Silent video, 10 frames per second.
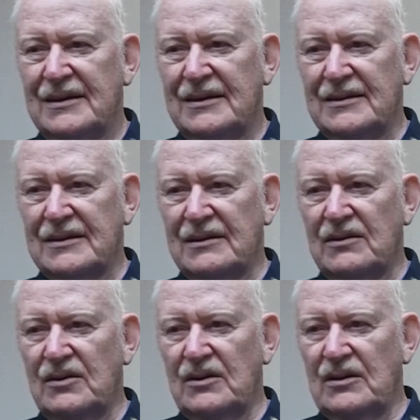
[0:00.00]
he said,
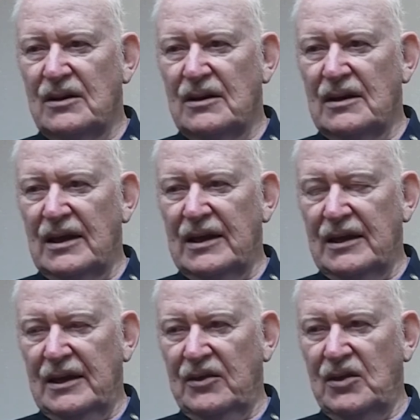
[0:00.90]
"I got
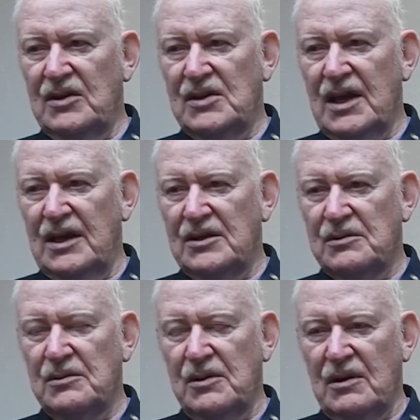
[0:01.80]
to get these guys
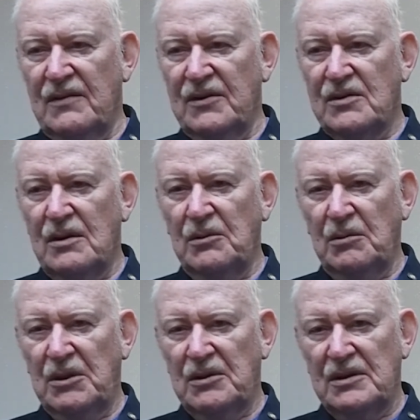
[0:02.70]
through. They're having trouble
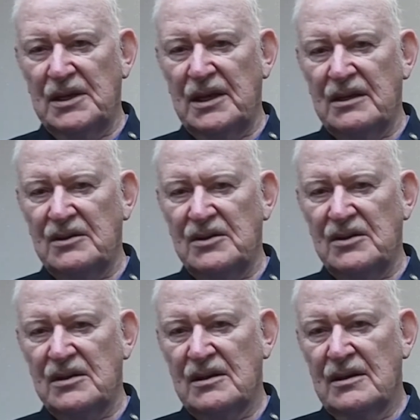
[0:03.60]
with their
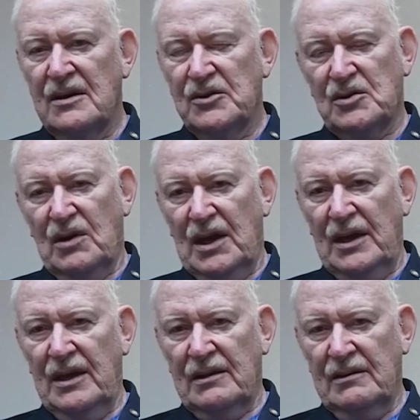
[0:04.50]
tests." So I
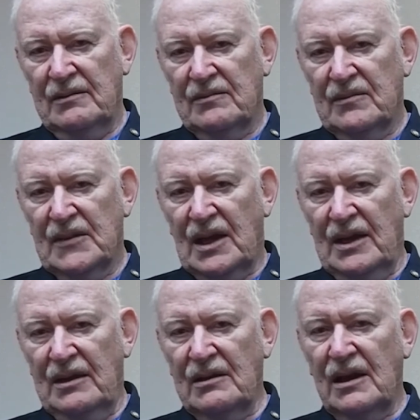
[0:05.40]

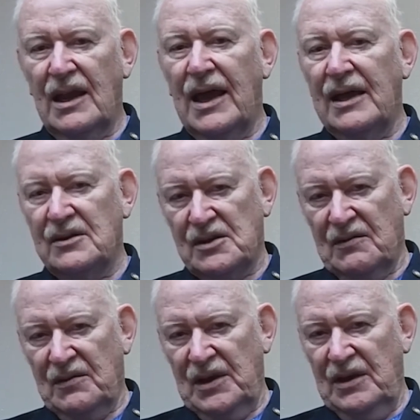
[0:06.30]
held class
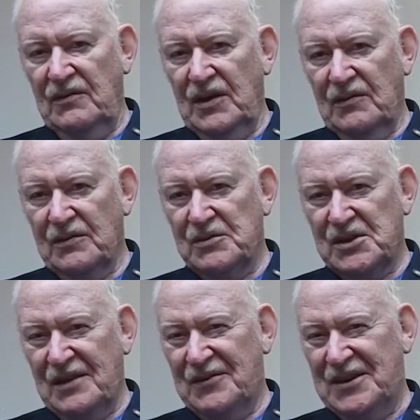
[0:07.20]
every evening from
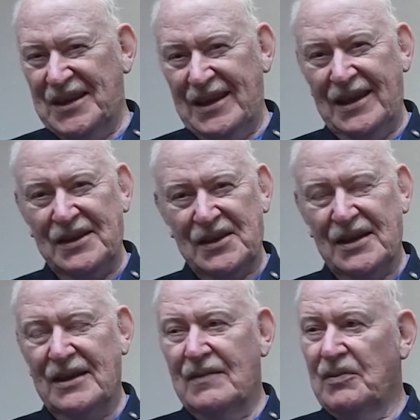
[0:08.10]
7 to 8,
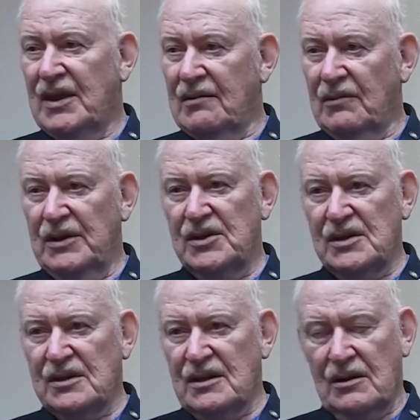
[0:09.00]
and we
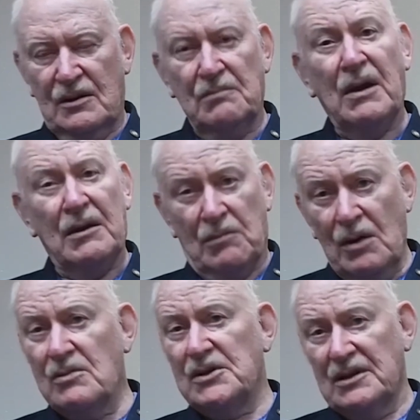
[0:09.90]
just learned by
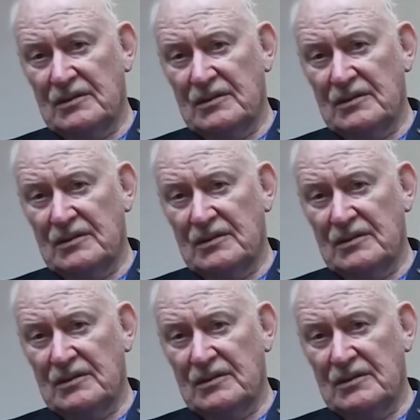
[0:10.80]
rote.